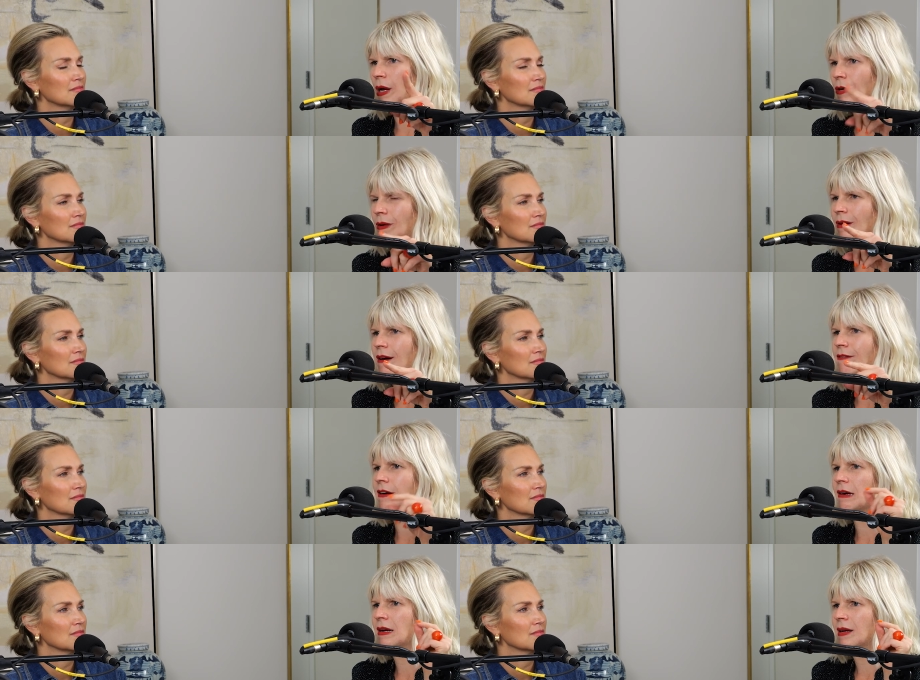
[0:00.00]
Speaker 1: what you can
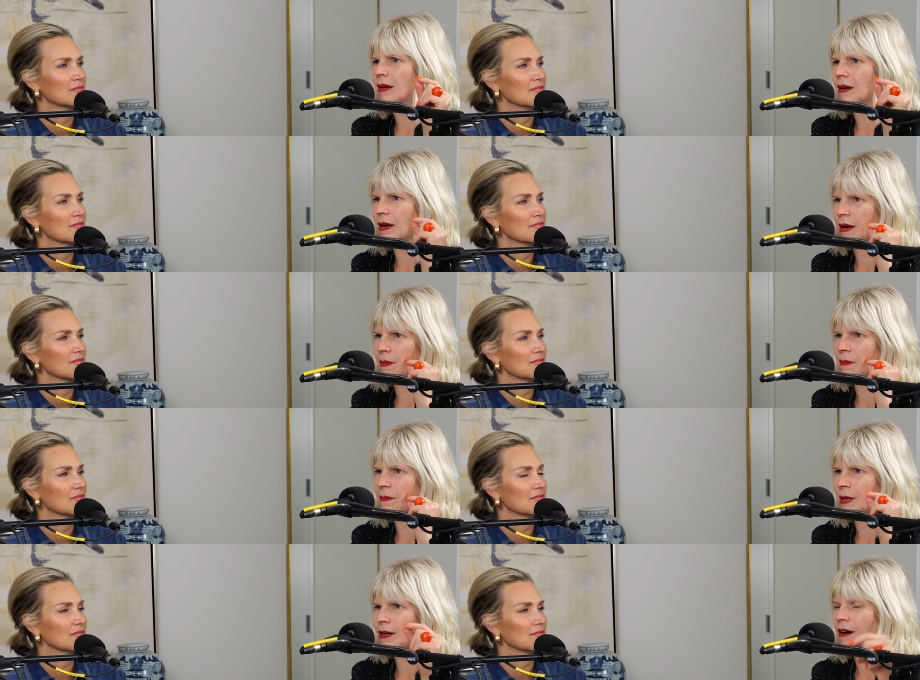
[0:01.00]
offer.
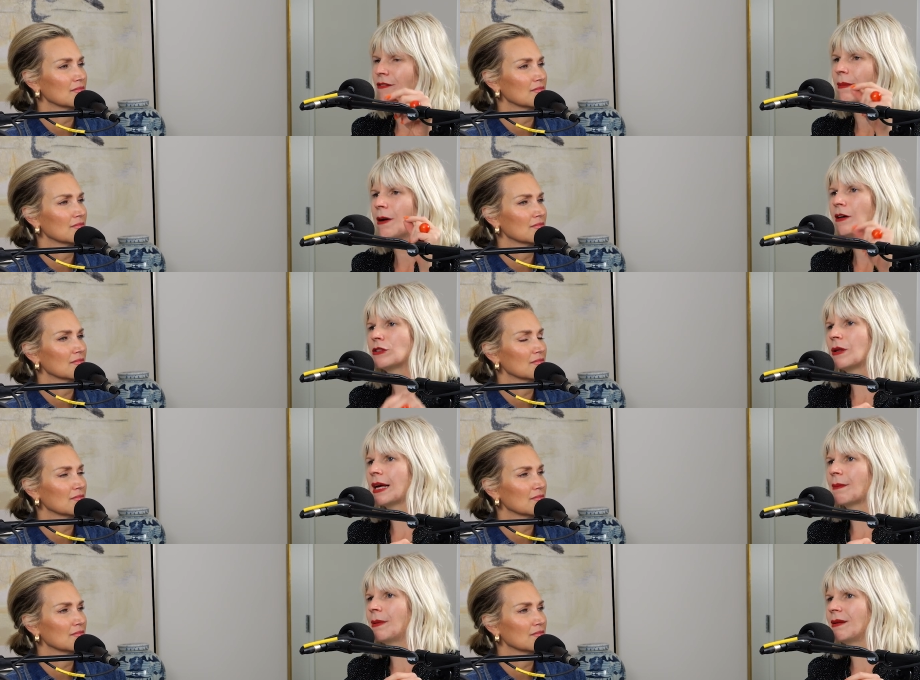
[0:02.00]
Um, be confident, but also
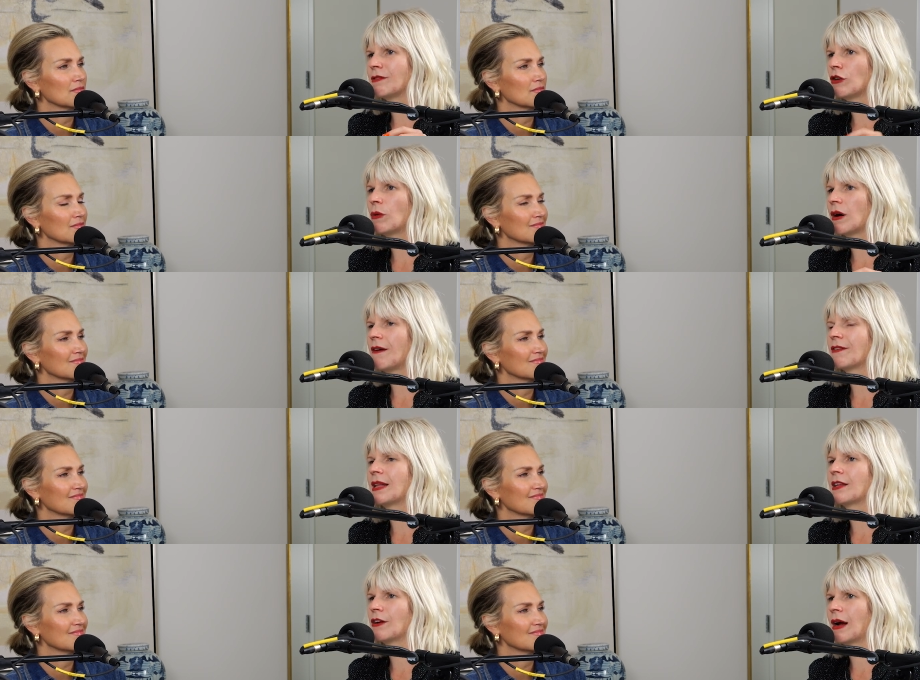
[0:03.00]
like be so
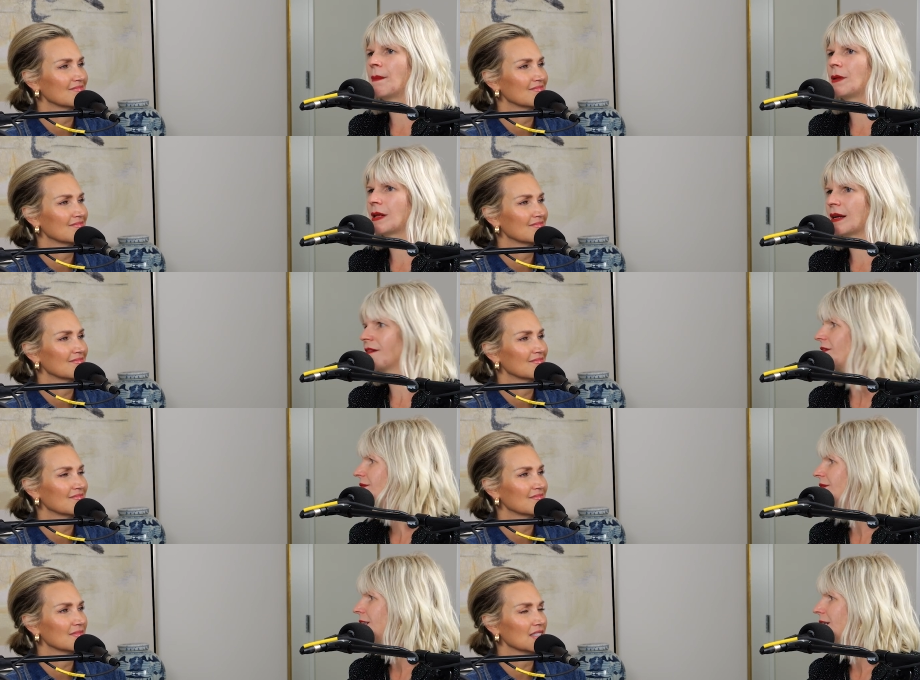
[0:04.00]
confident that you're humble enough.
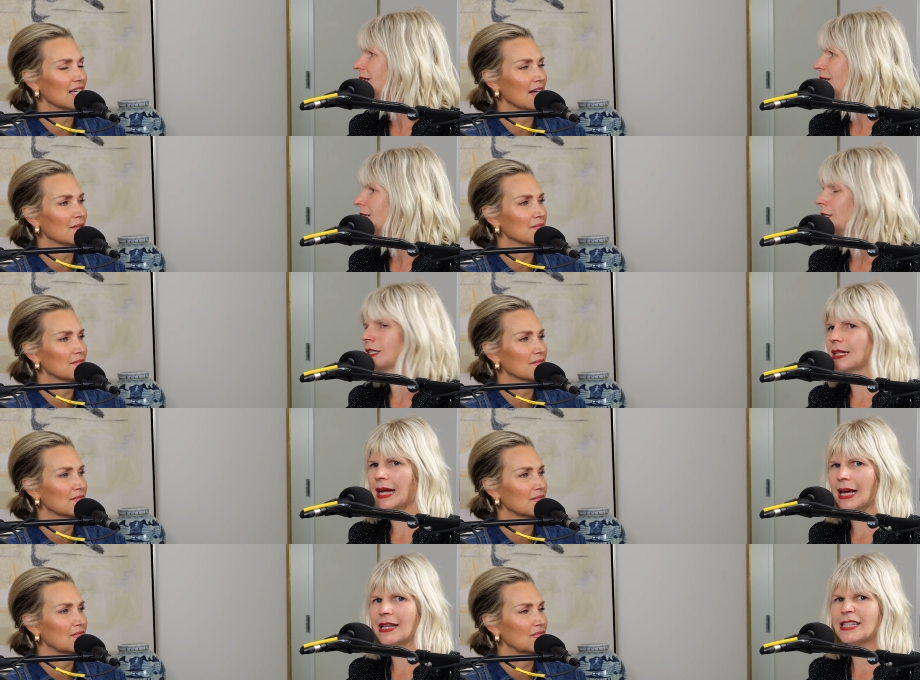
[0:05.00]
Yeah. To
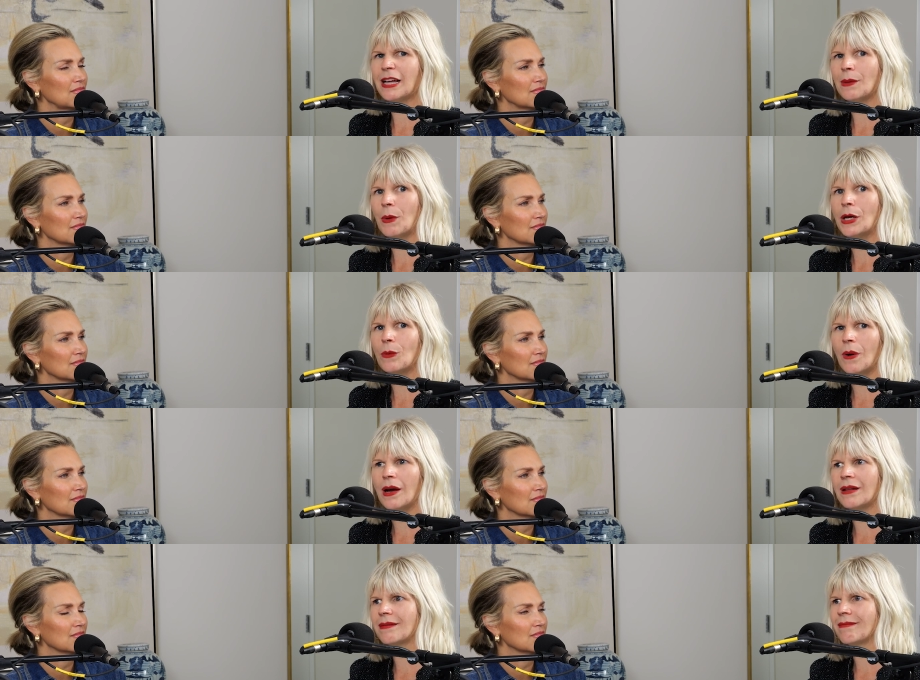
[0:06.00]
like tell them what you
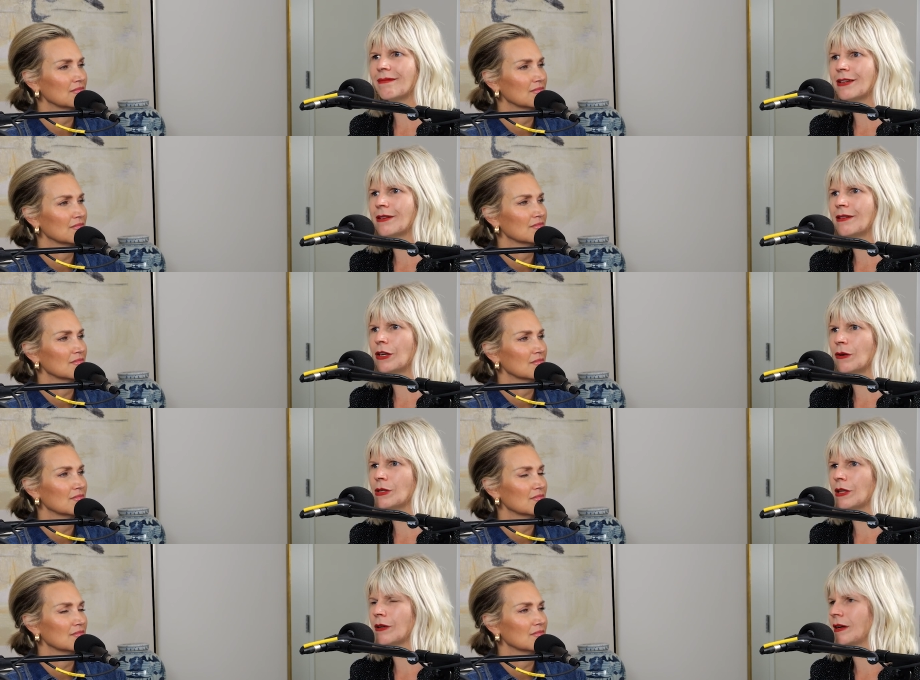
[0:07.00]
want you
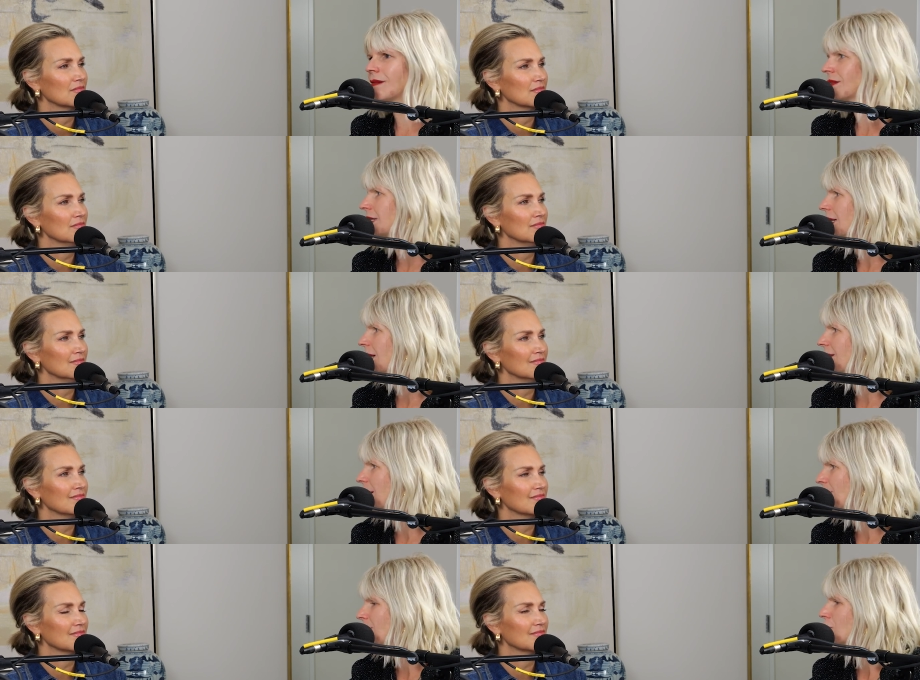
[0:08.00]
know, to learn because I
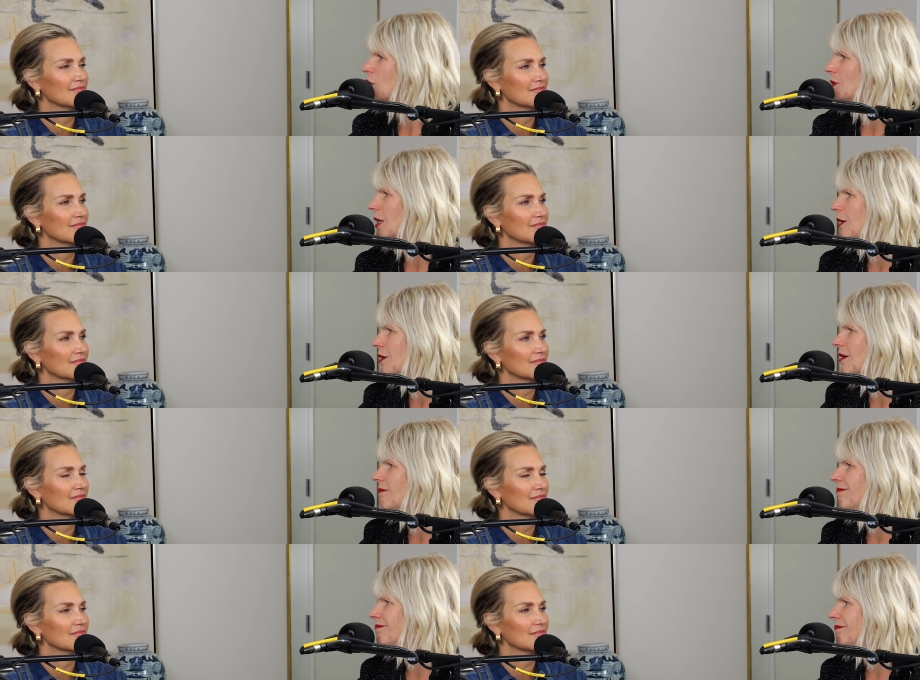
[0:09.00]
think mm. that shows that
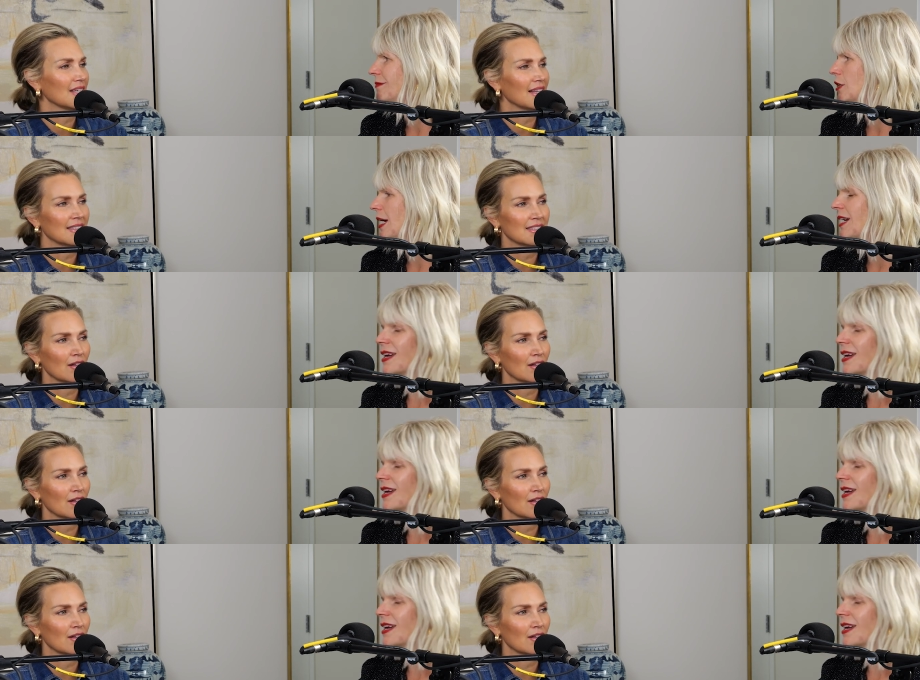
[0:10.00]
you're yeah that